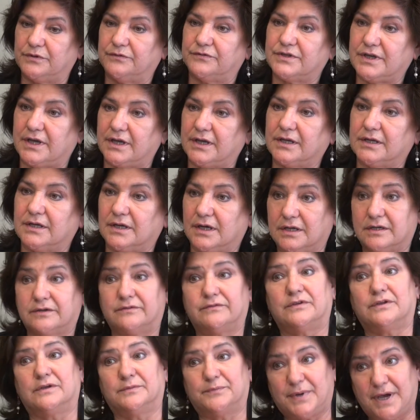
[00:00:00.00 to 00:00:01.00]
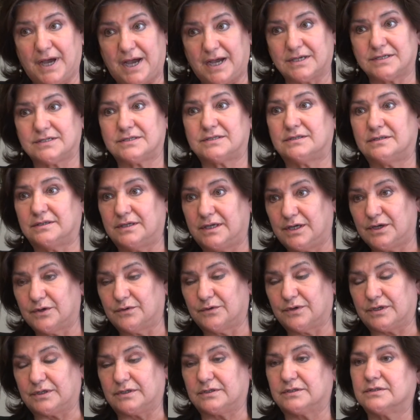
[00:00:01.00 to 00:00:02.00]
we've taken out of the past
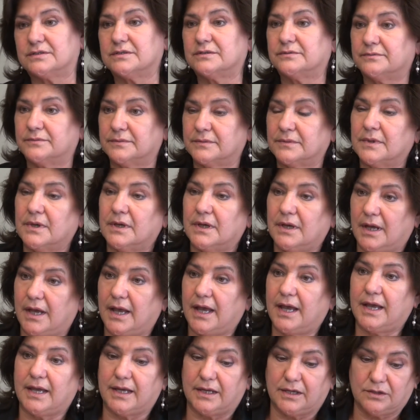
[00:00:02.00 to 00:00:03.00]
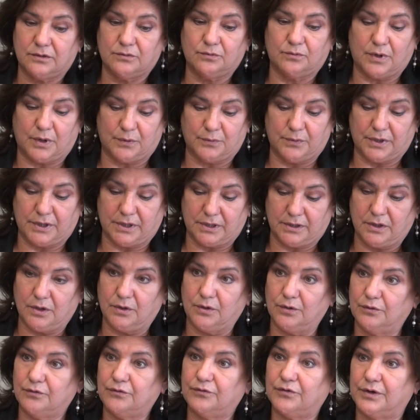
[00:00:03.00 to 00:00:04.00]
hearings and what we
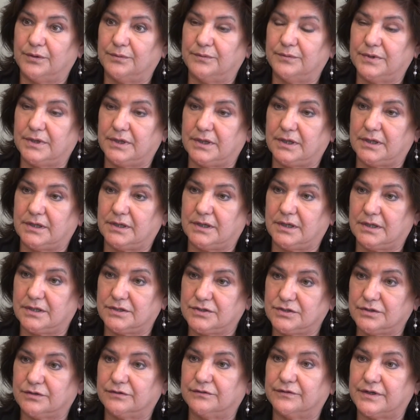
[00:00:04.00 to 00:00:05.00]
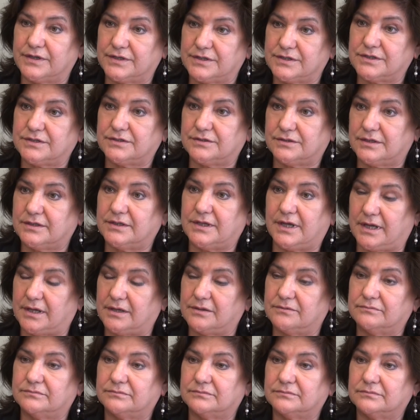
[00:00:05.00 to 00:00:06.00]
know from the uh, surveys to date.